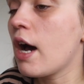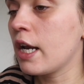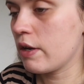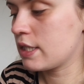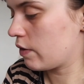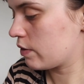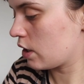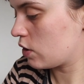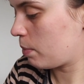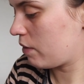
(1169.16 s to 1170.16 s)
I know I said I was
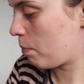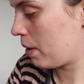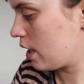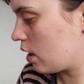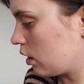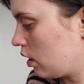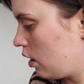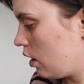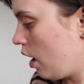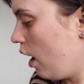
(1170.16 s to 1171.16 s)
going to do a bit of a peel,
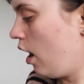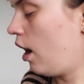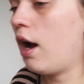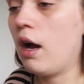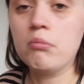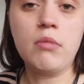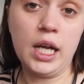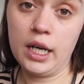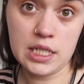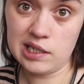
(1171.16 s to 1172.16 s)
and
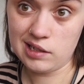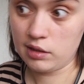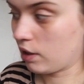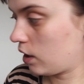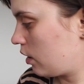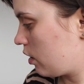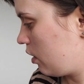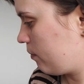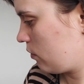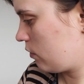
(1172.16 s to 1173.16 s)
I didn't do that
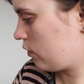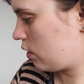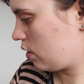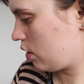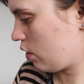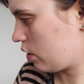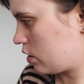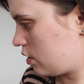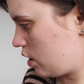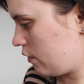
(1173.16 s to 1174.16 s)
either. God,
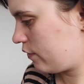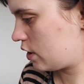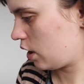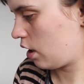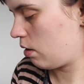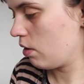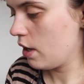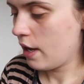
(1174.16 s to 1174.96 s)
2 for 2.